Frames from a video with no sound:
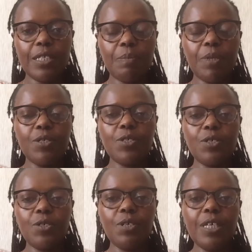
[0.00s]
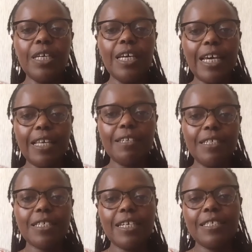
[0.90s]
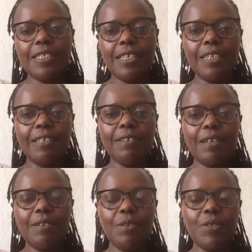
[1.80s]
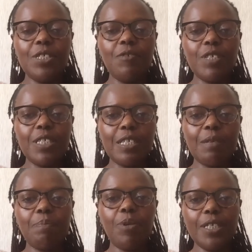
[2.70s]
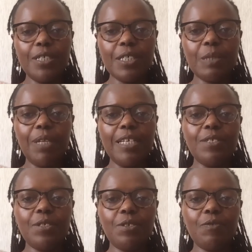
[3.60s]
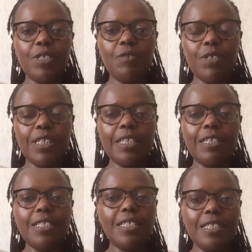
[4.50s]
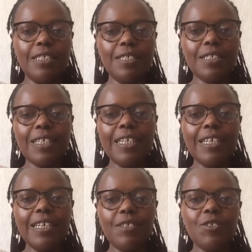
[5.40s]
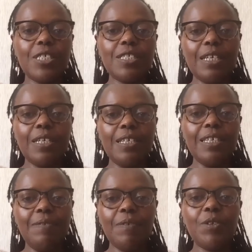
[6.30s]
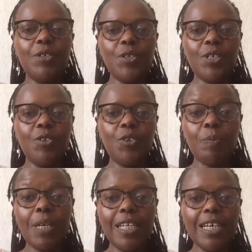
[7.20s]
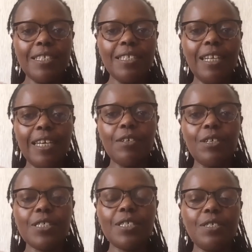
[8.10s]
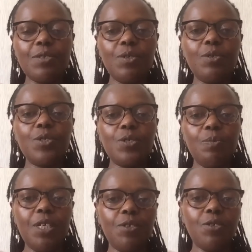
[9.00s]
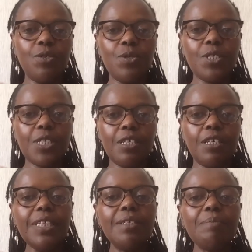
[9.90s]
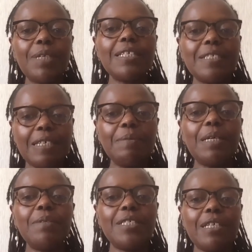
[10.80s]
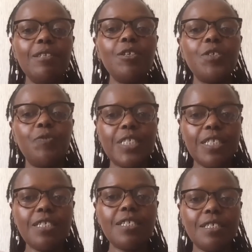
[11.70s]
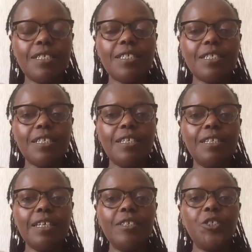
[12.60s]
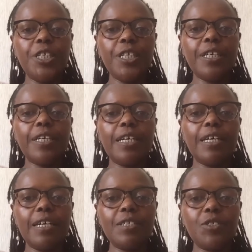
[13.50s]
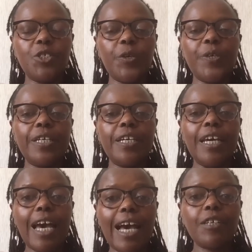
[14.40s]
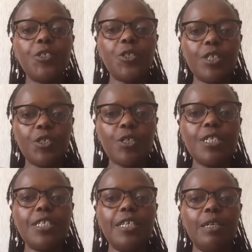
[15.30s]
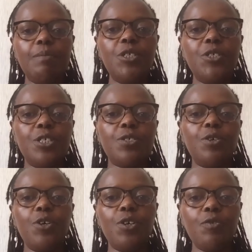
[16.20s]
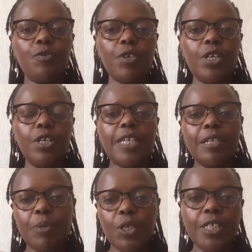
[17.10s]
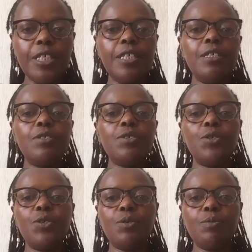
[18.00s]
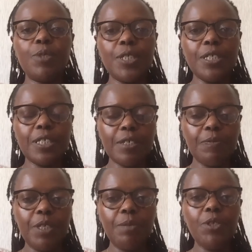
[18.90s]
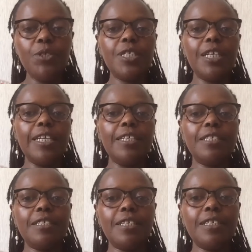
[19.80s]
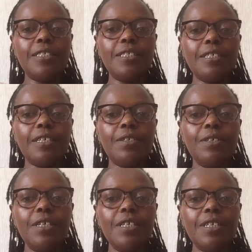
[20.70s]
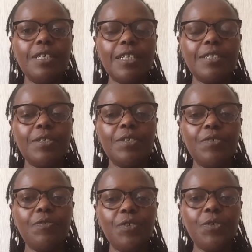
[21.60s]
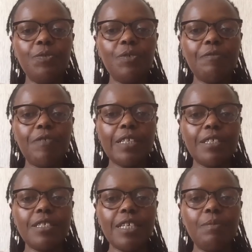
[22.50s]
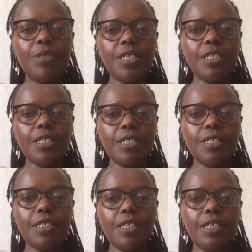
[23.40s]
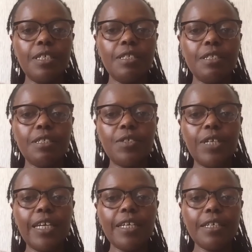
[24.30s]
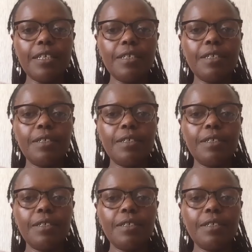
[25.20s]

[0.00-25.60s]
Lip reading: opposed to ethnicizing those differences that politics plays on of different ethnicities, and just say, even though you're in Yoruba land in Lagos, this could also be your daughter. But at the same time, there's a lot of resistance in Nigeria at showing actual atrocity images of dead bodies or bodies that have been mutilated. So I don't know if you have found the same resistance in Sri Lanka.